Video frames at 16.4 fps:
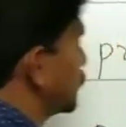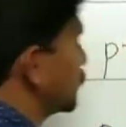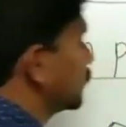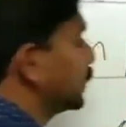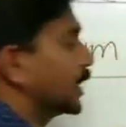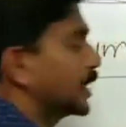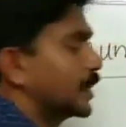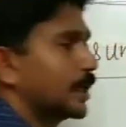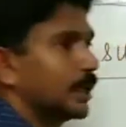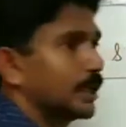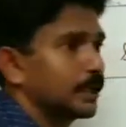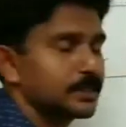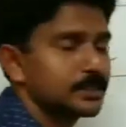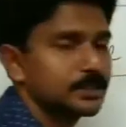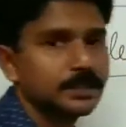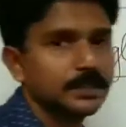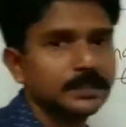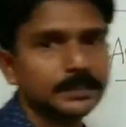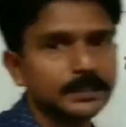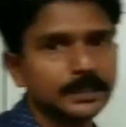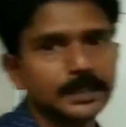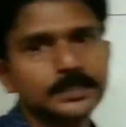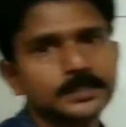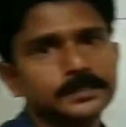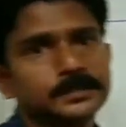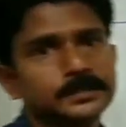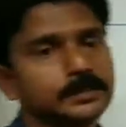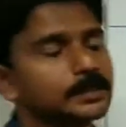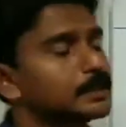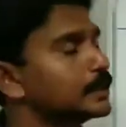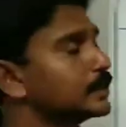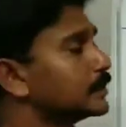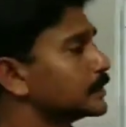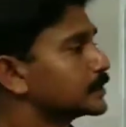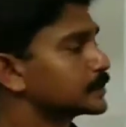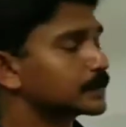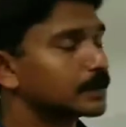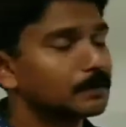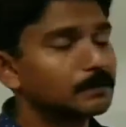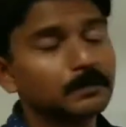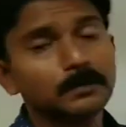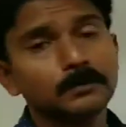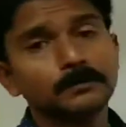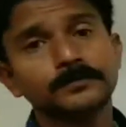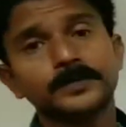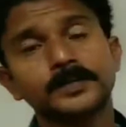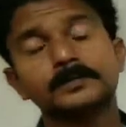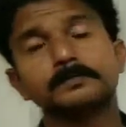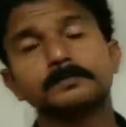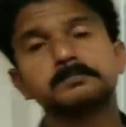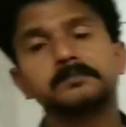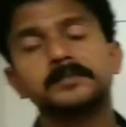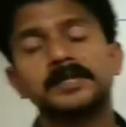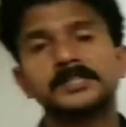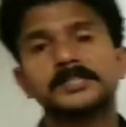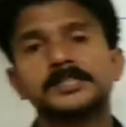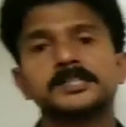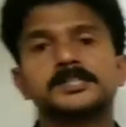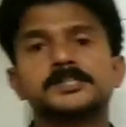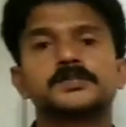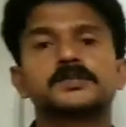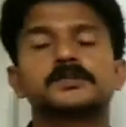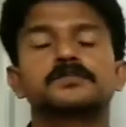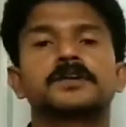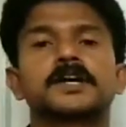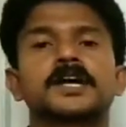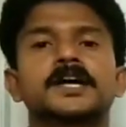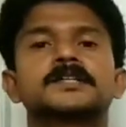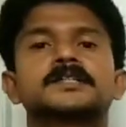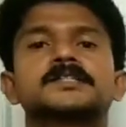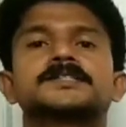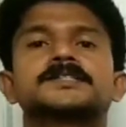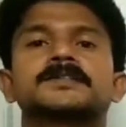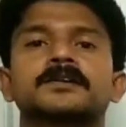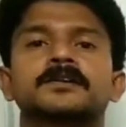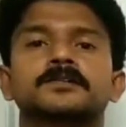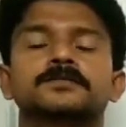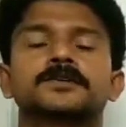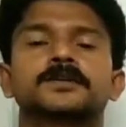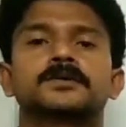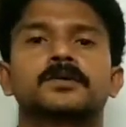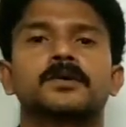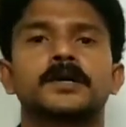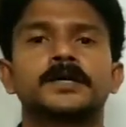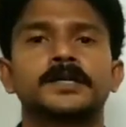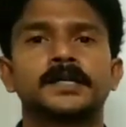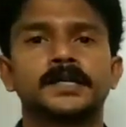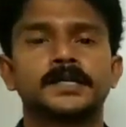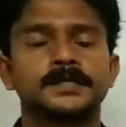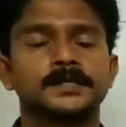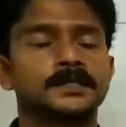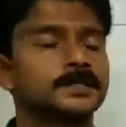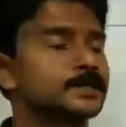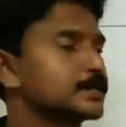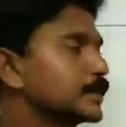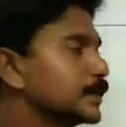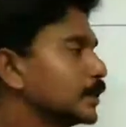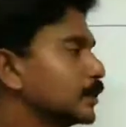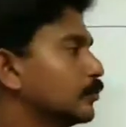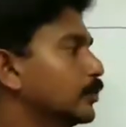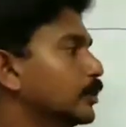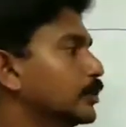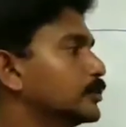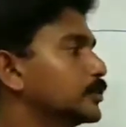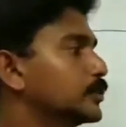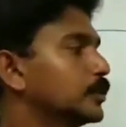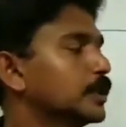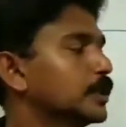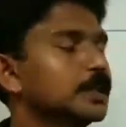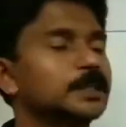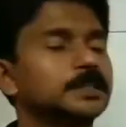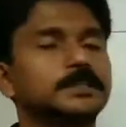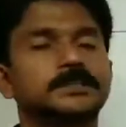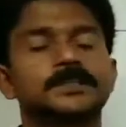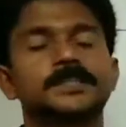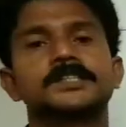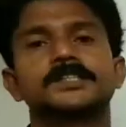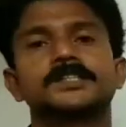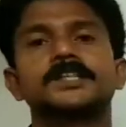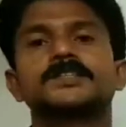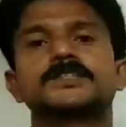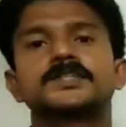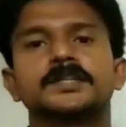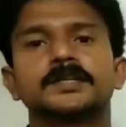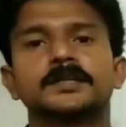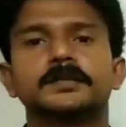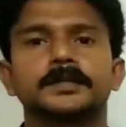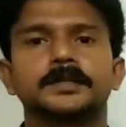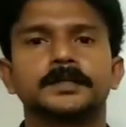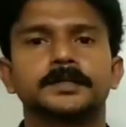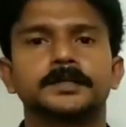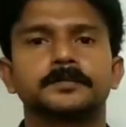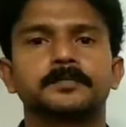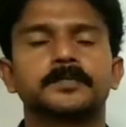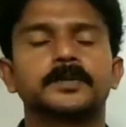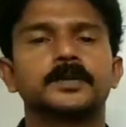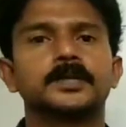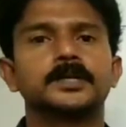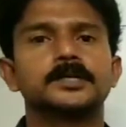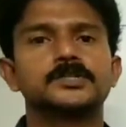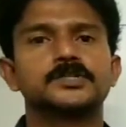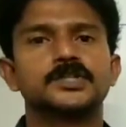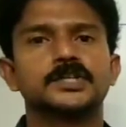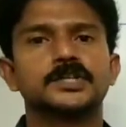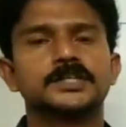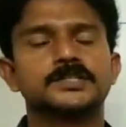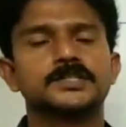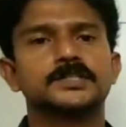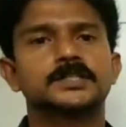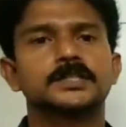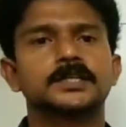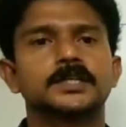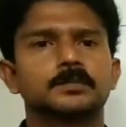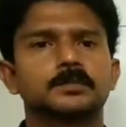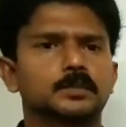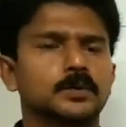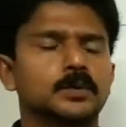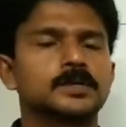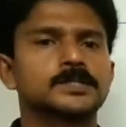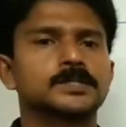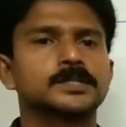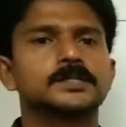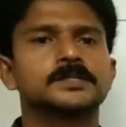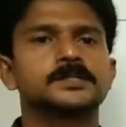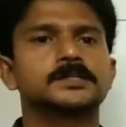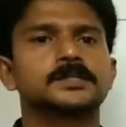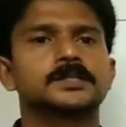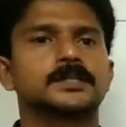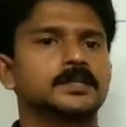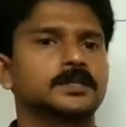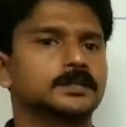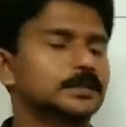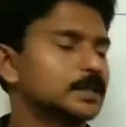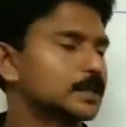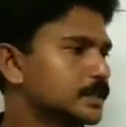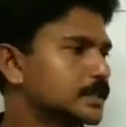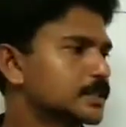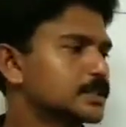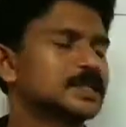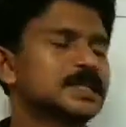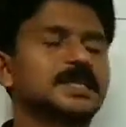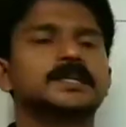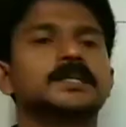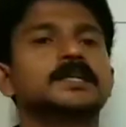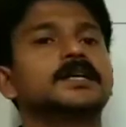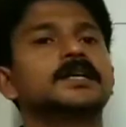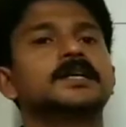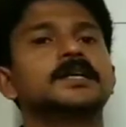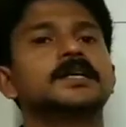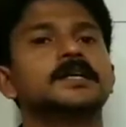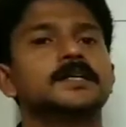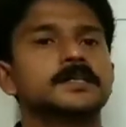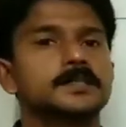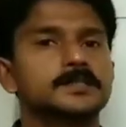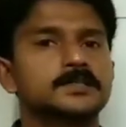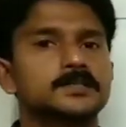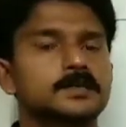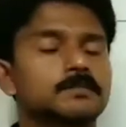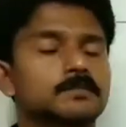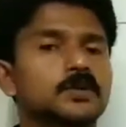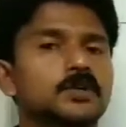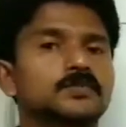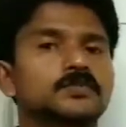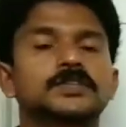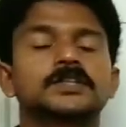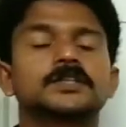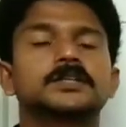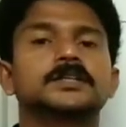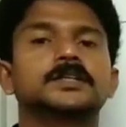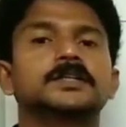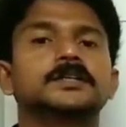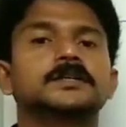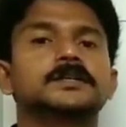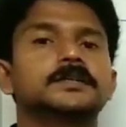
this we can understand that the sum of the measures of angles of a quadrilateral is equal to 360 degree. So this is an important understanding. The sum of the